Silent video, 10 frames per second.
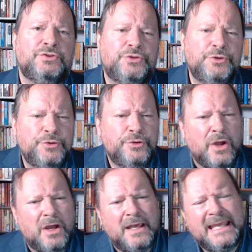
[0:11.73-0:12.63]
to
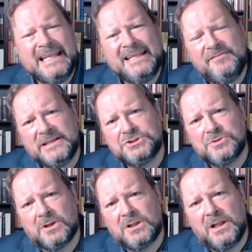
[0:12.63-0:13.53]

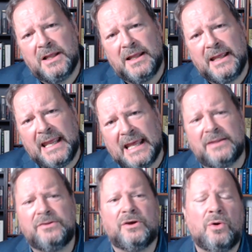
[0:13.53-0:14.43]
individual
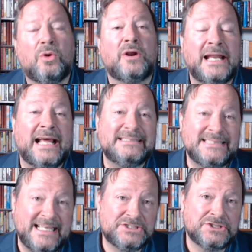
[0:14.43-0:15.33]
and
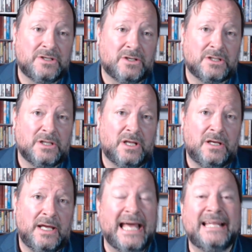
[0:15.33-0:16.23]
organizational
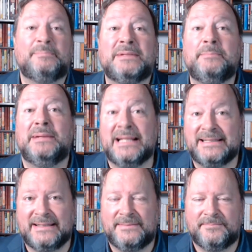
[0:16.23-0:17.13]

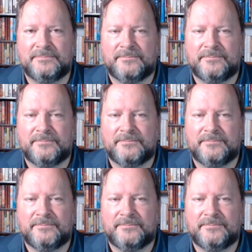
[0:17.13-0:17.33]
adaptability.